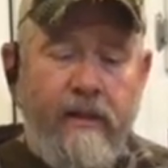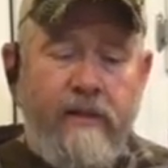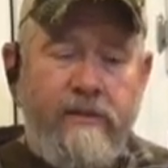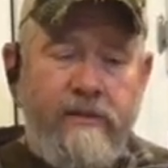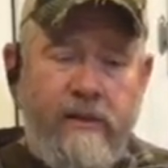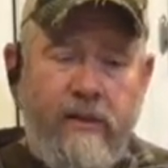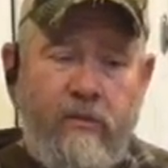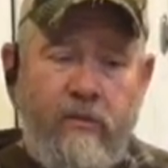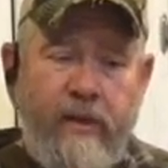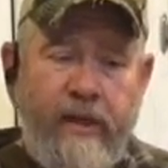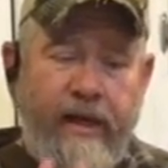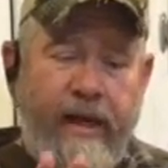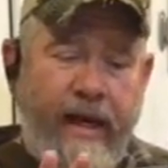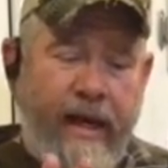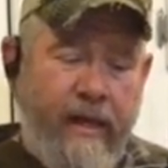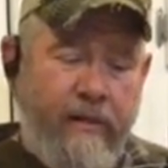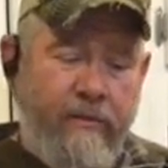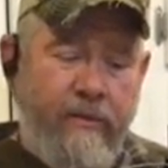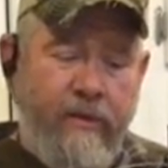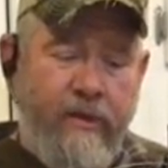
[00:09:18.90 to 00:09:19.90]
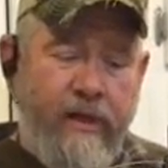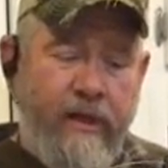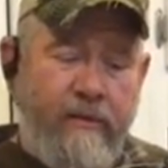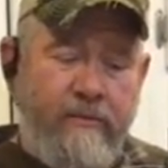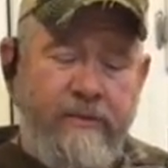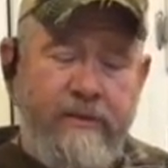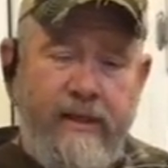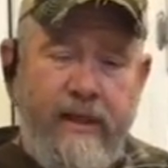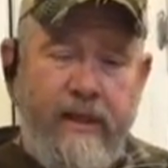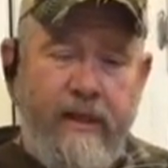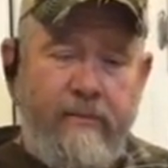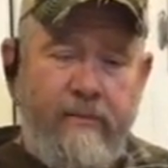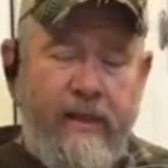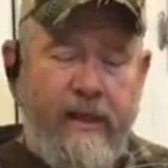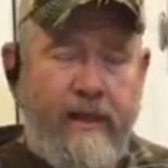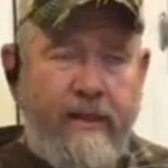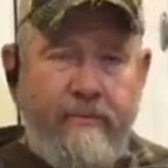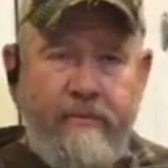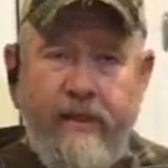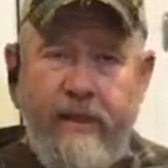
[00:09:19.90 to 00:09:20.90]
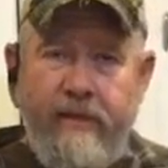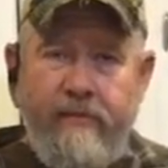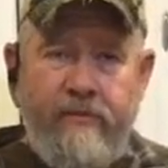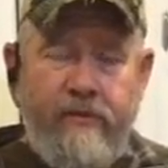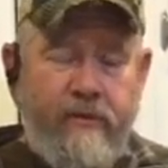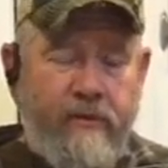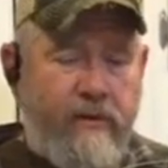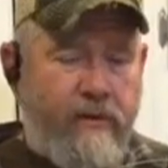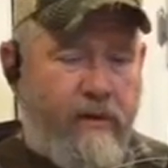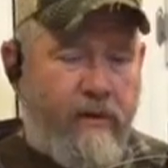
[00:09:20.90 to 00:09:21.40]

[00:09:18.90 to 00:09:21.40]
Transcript: So when an animal comes up, like a beaver